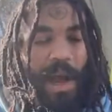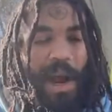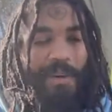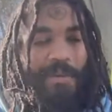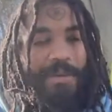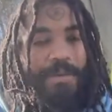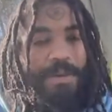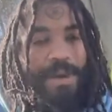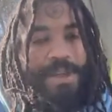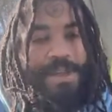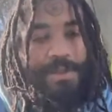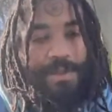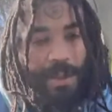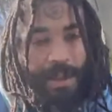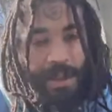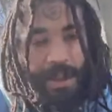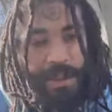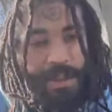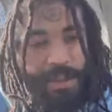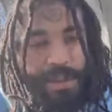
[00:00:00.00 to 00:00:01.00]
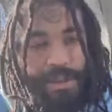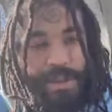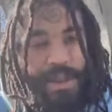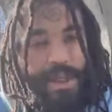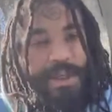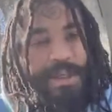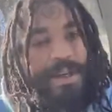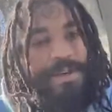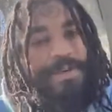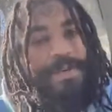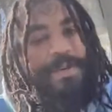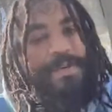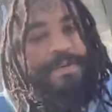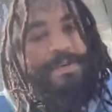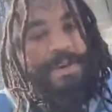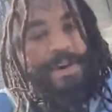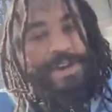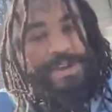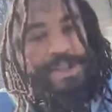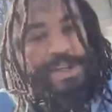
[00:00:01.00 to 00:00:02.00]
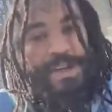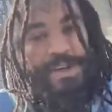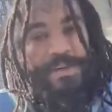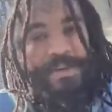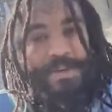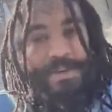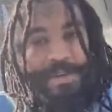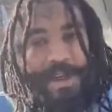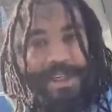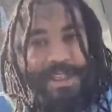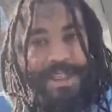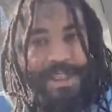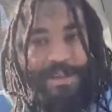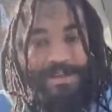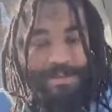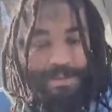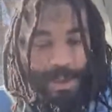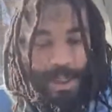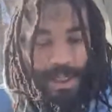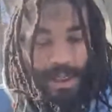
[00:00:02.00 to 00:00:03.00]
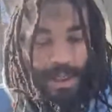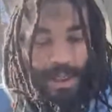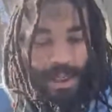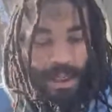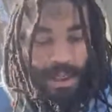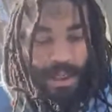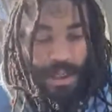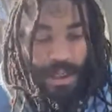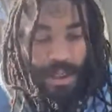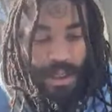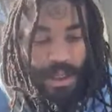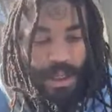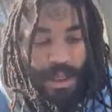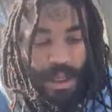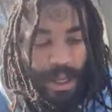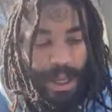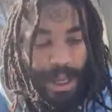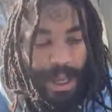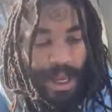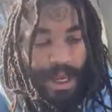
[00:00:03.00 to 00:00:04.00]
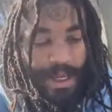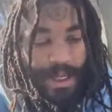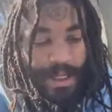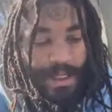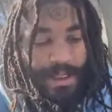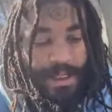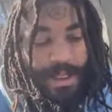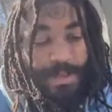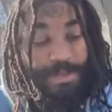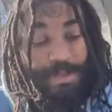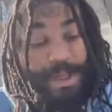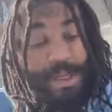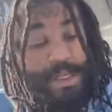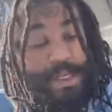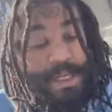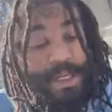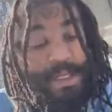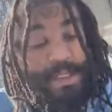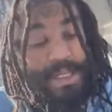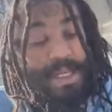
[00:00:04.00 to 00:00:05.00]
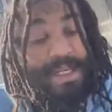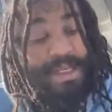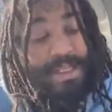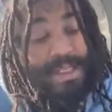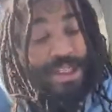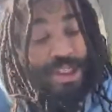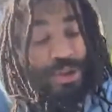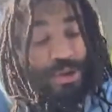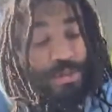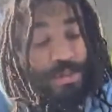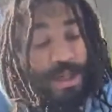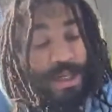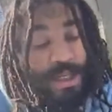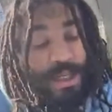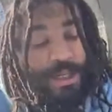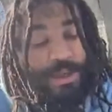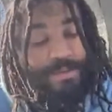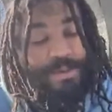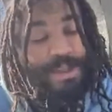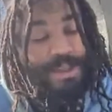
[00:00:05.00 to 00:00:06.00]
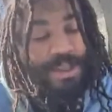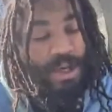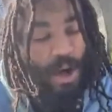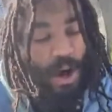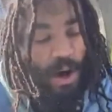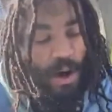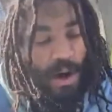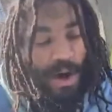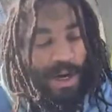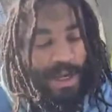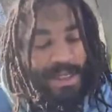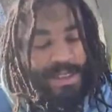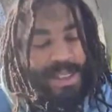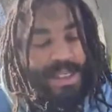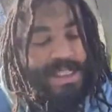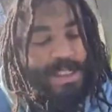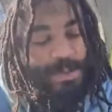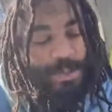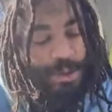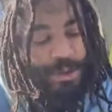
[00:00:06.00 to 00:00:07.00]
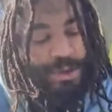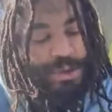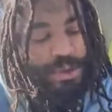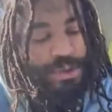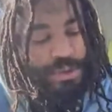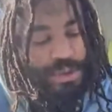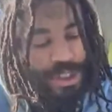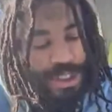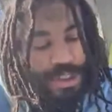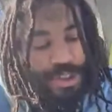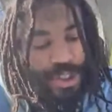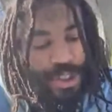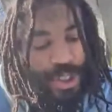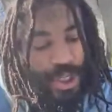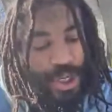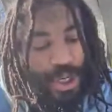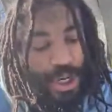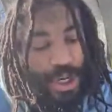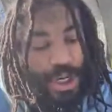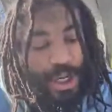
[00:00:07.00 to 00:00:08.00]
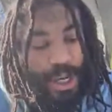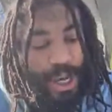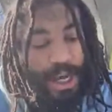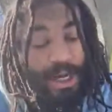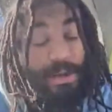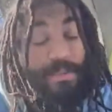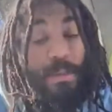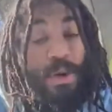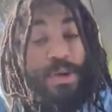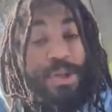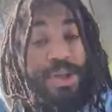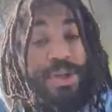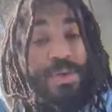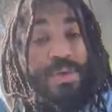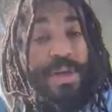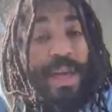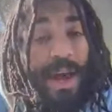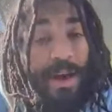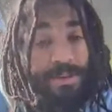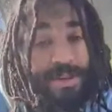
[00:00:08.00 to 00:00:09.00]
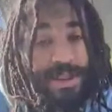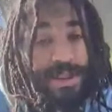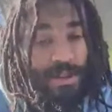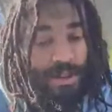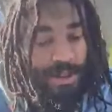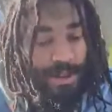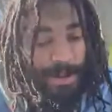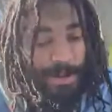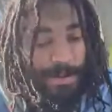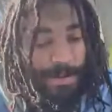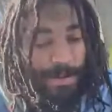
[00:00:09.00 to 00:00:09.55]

Everyone's me. They're a different version or reflection of me. And the additional meaning of this card is a spiritual teacher, an emotional counselor,